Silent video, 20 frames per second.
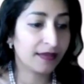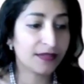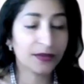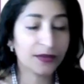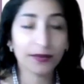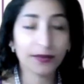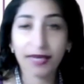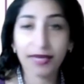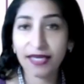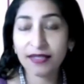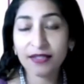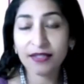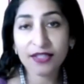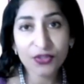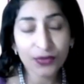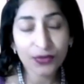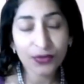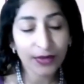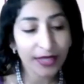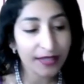So
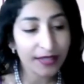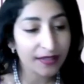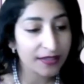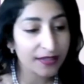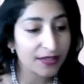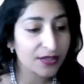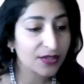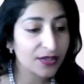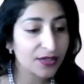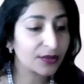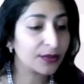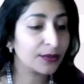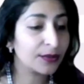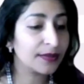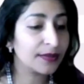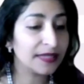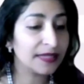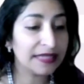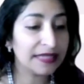encourage readers to